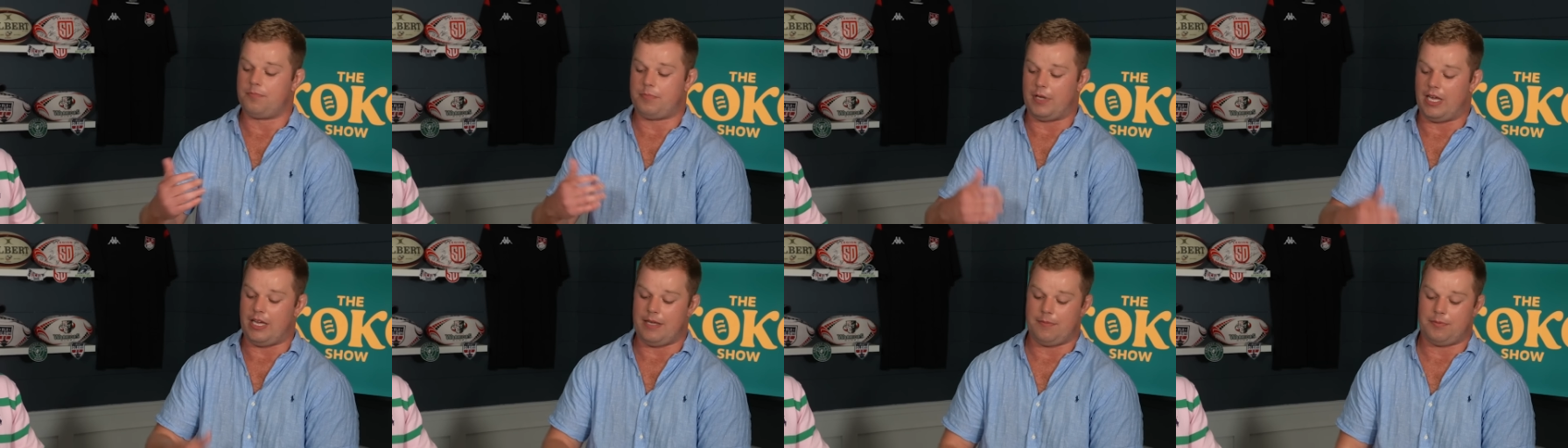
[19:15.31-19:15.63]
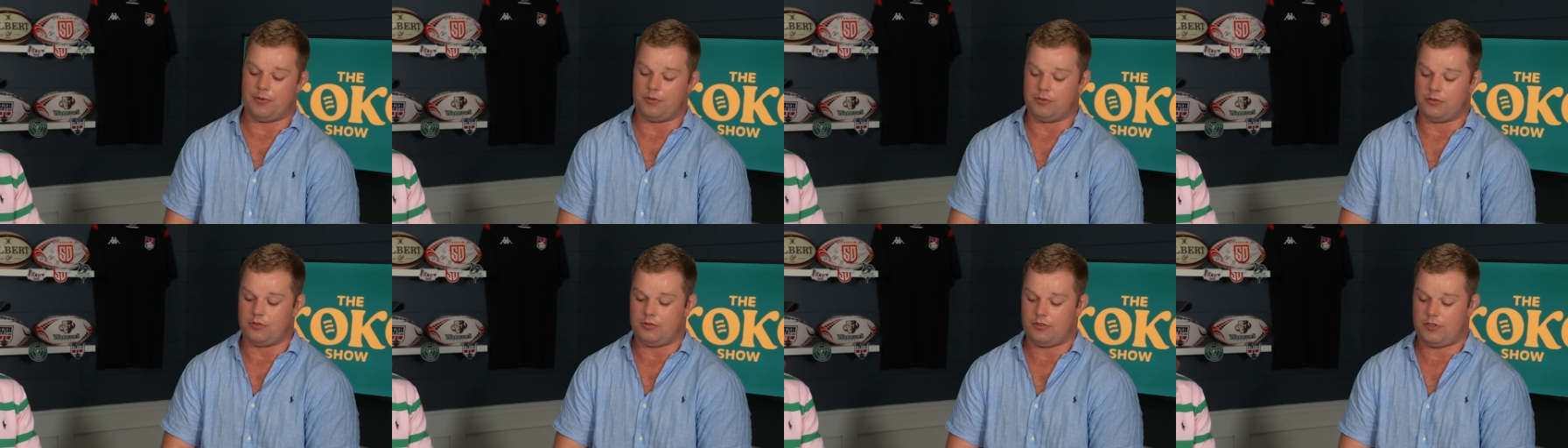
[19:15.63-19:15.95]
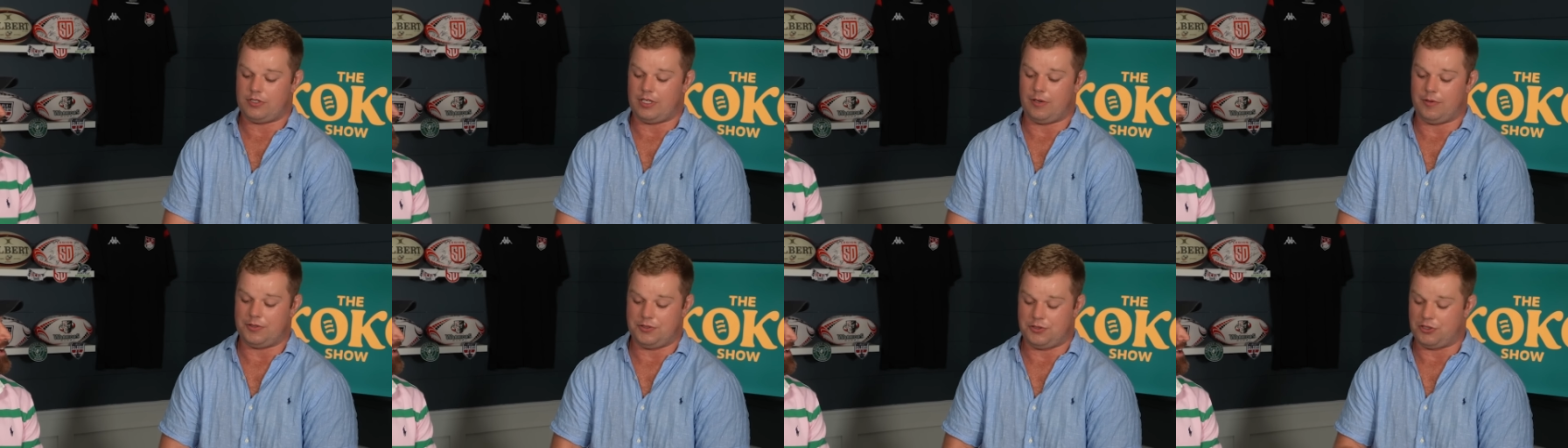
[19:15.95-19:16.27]
people,
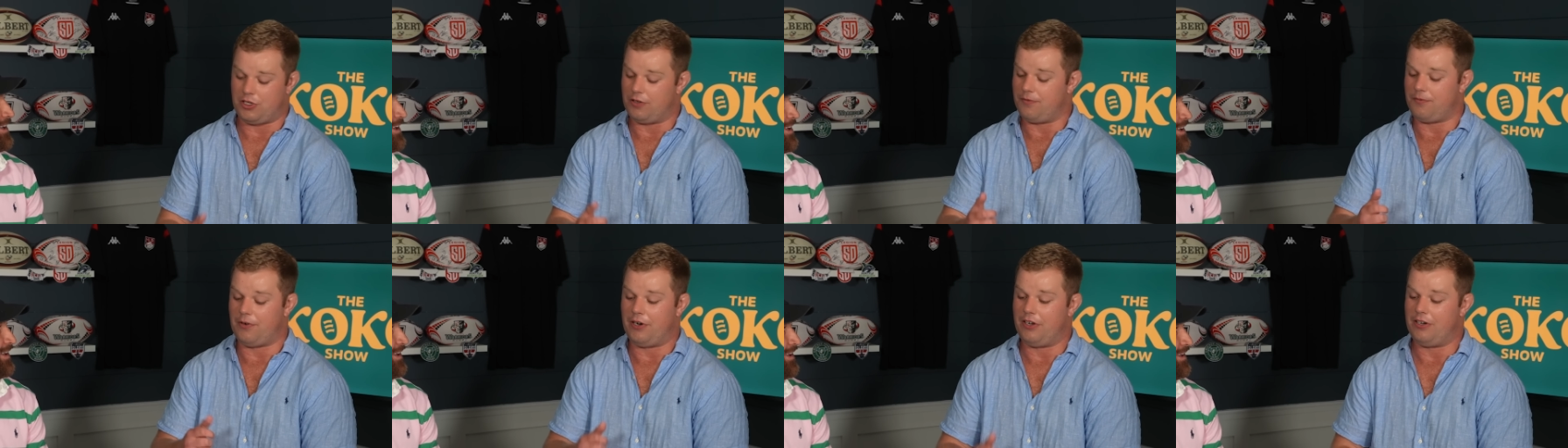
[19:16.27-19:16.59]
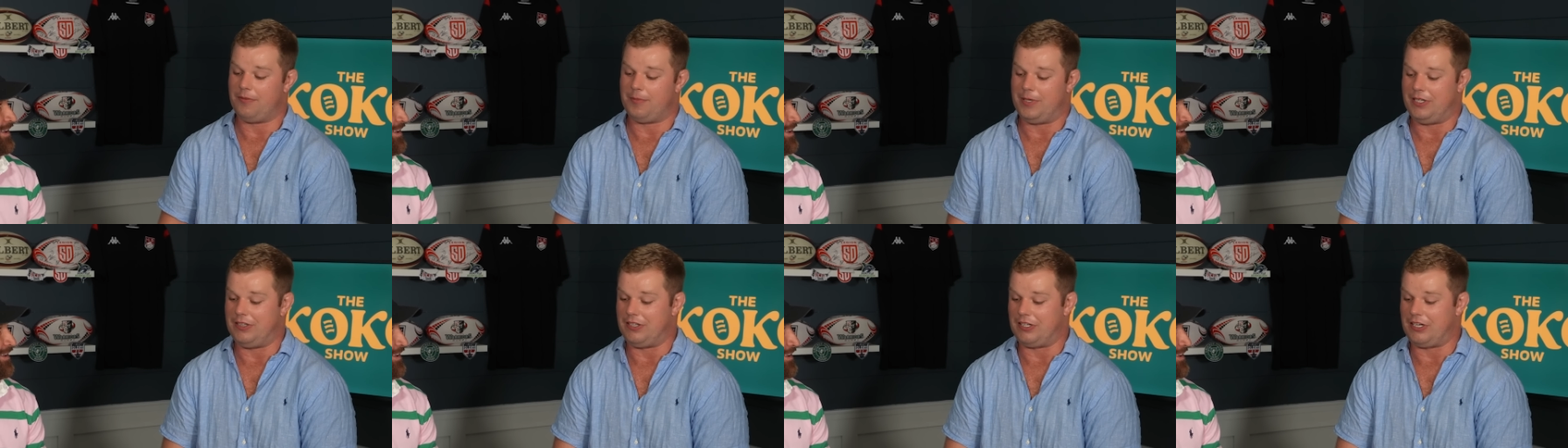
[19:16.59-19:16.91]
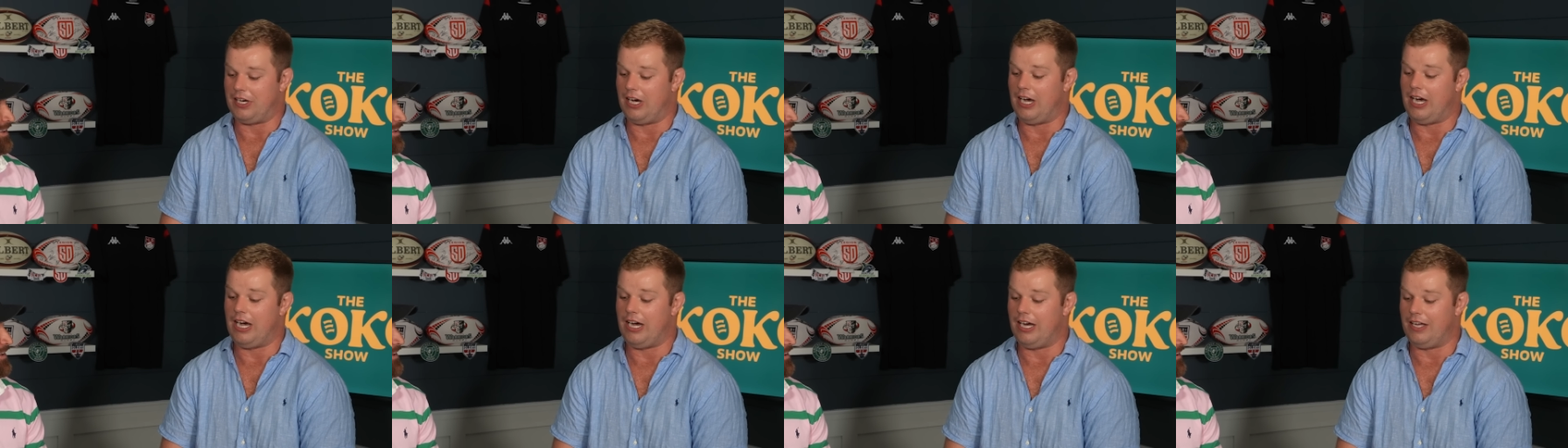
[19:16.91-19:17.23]
someone took a photo of me in the
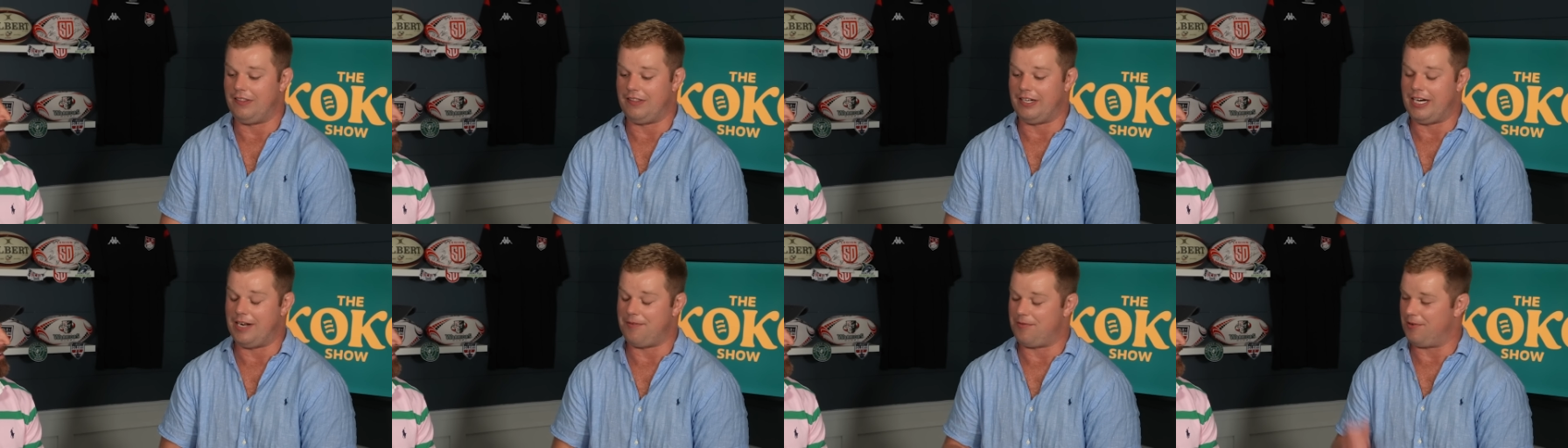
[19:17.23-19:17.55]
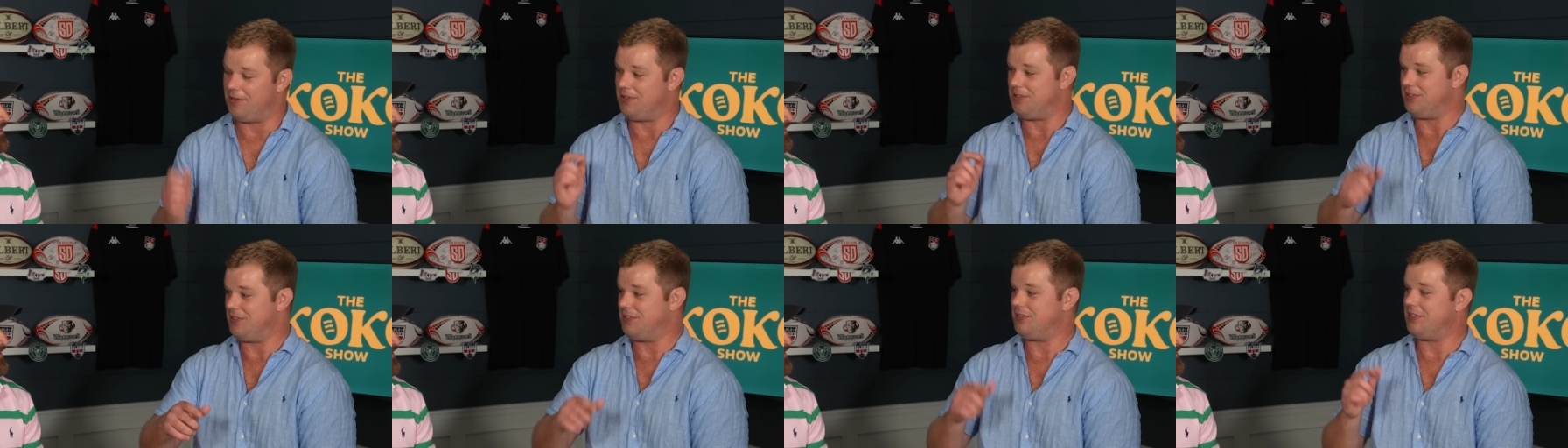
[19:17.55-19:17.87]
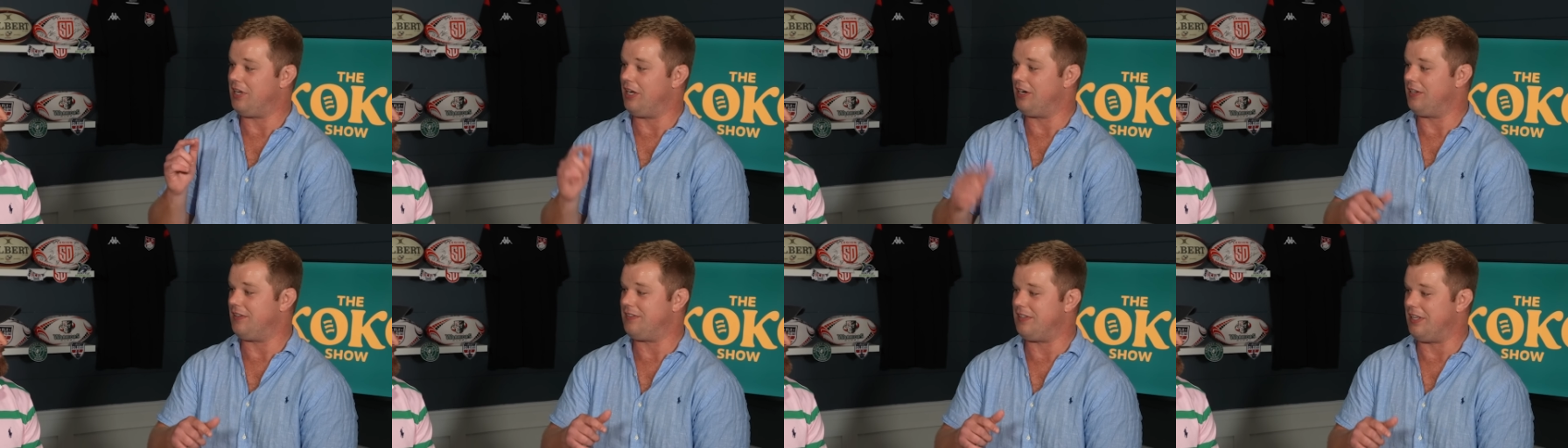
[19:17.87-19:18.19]
car, and then everyone just
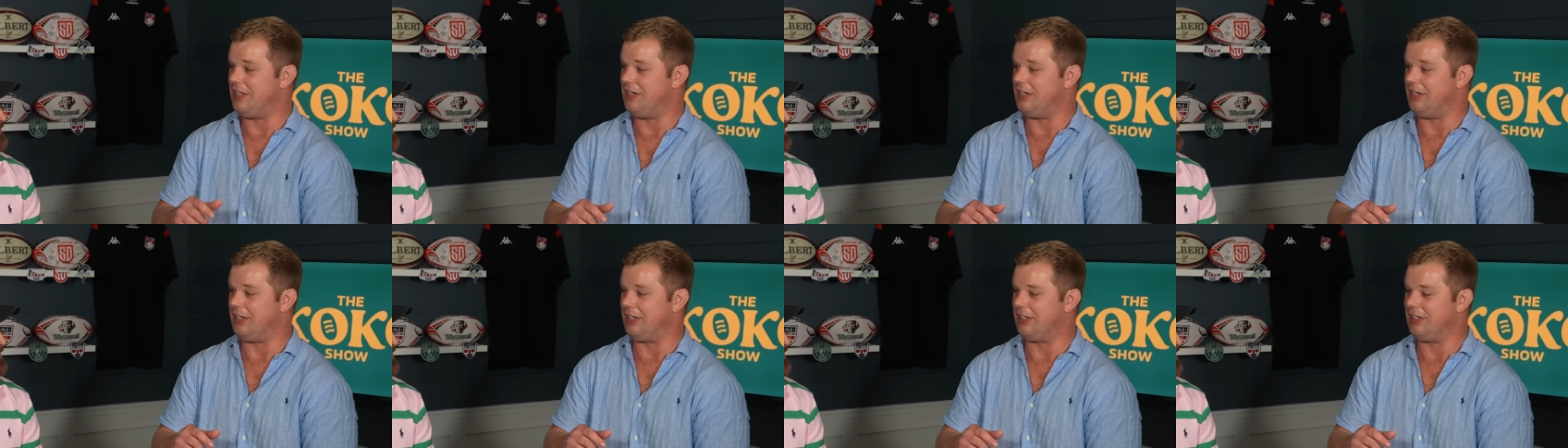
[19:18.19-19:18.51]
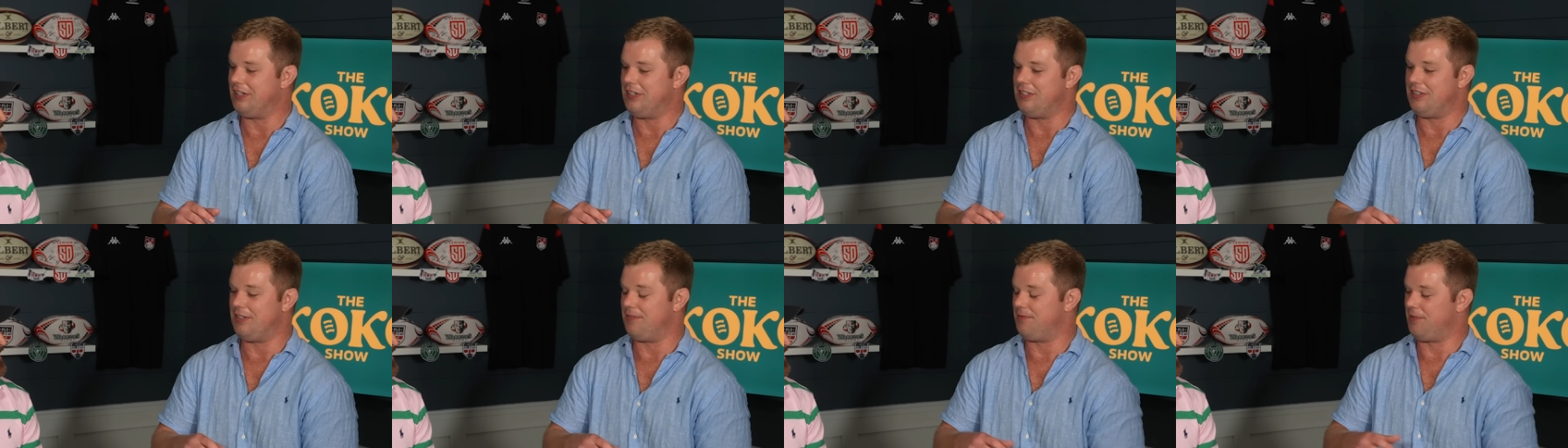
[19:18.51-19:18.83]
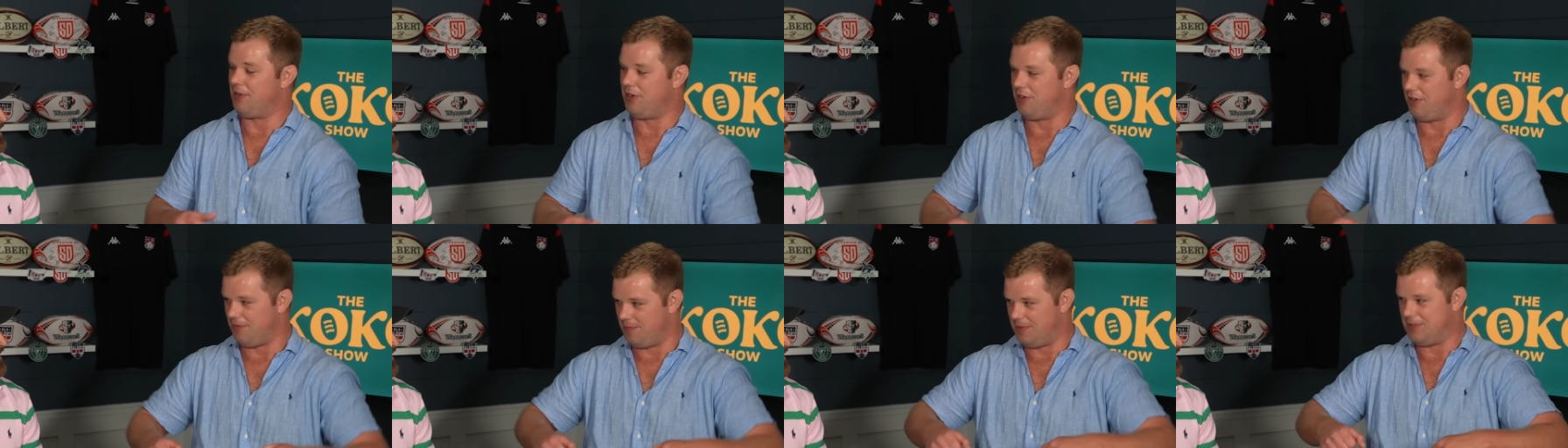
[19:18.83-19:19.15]
started sending the
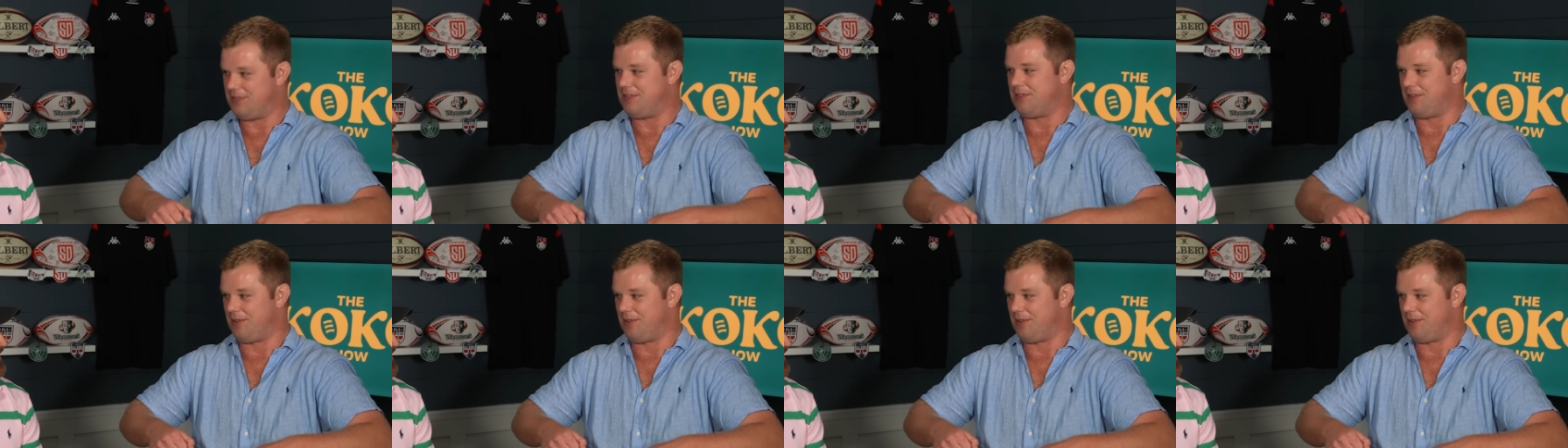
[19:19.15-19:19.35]
photo of Mr.